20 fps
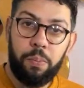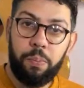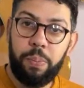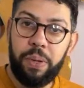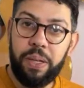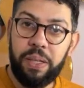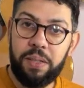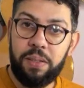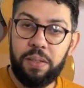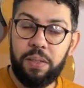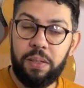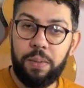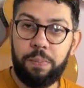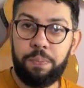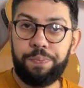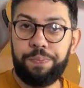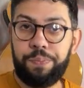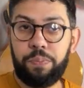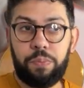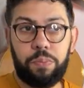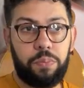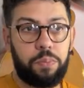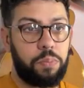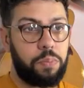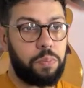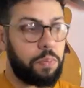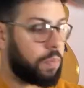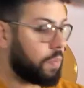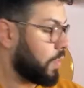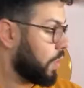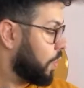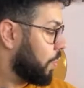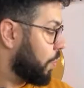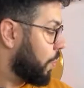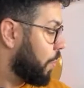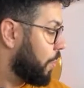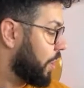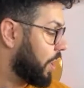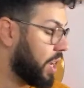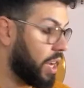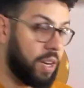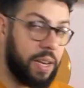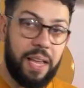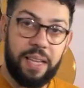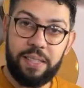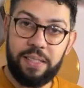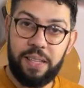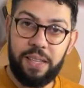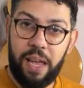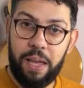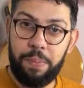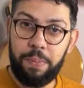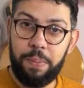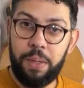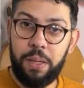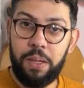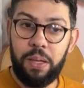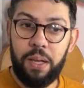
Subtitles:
But we were here last time,